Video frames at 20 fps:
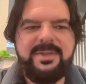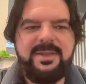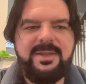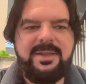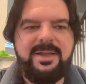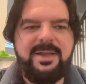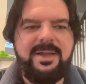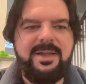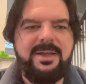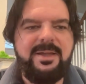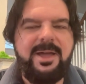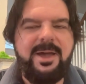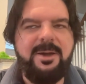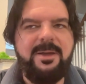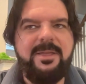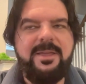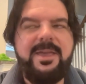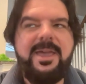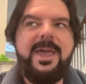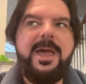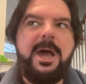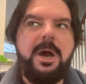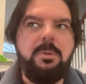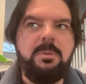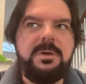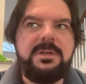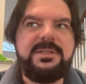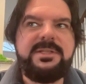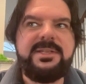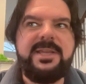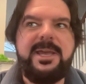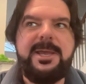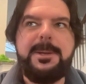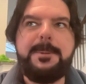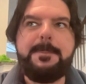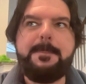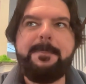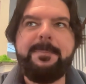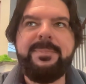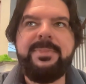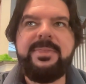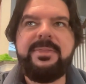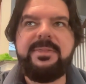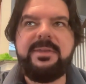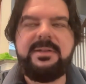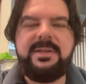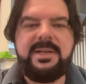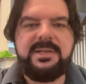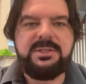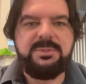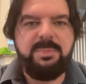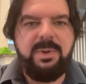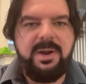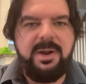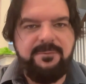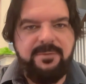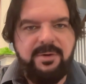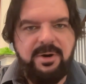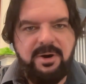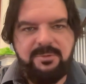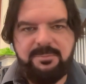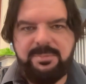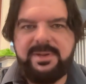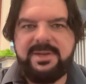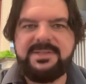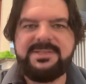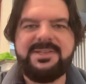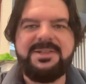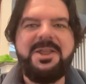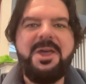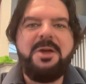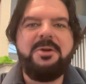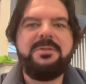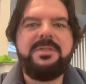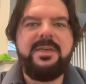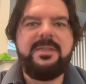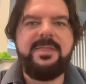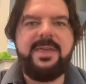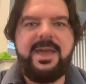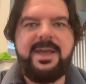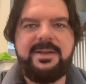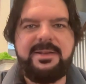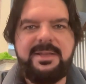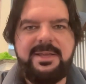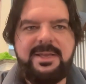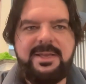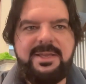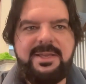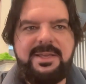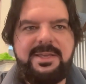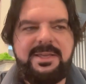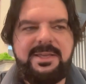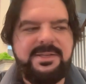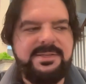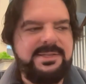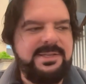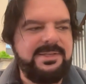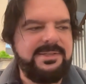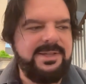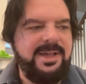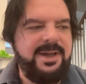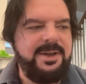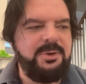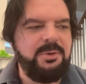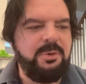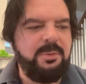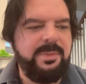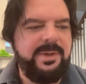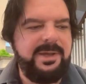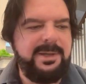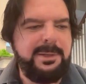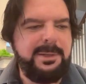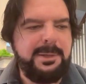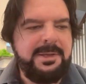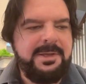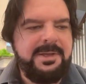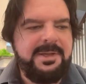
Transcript: I want to say the next Brett Favre, because I know that is his idol, but